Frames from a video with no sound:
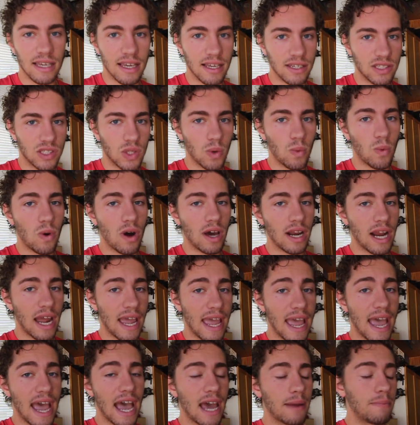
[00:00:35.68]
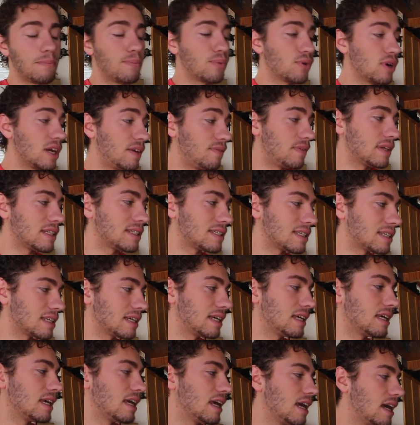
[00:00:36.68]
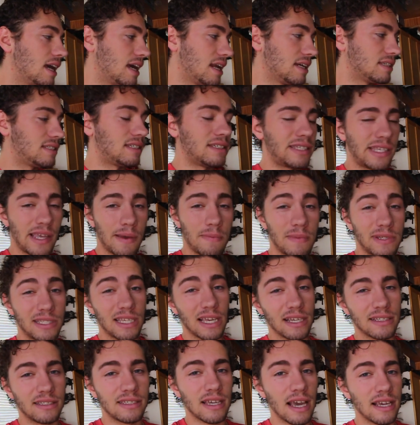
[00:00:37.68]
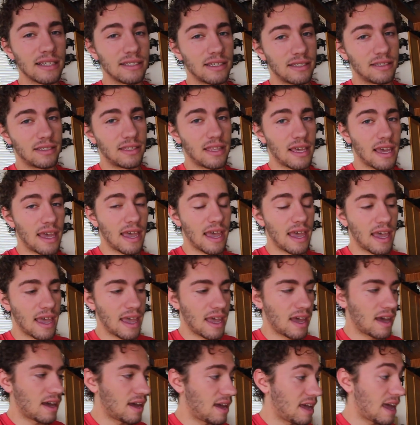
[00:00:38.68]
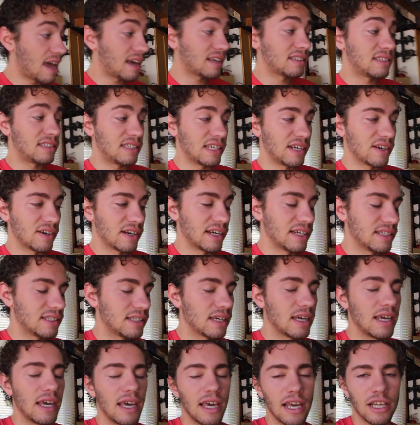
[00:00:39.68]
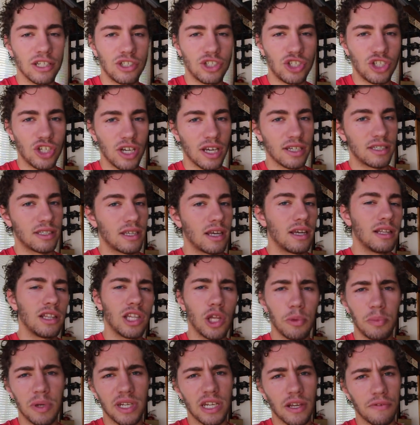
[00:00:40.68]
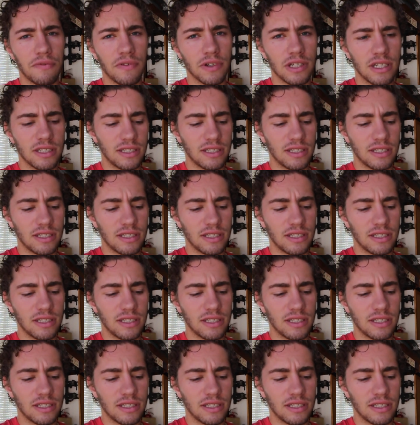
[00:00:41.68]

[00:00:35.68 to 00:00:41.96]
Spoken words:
as the one I had previously, and it's the same exact size as that X series. It's just a little bit different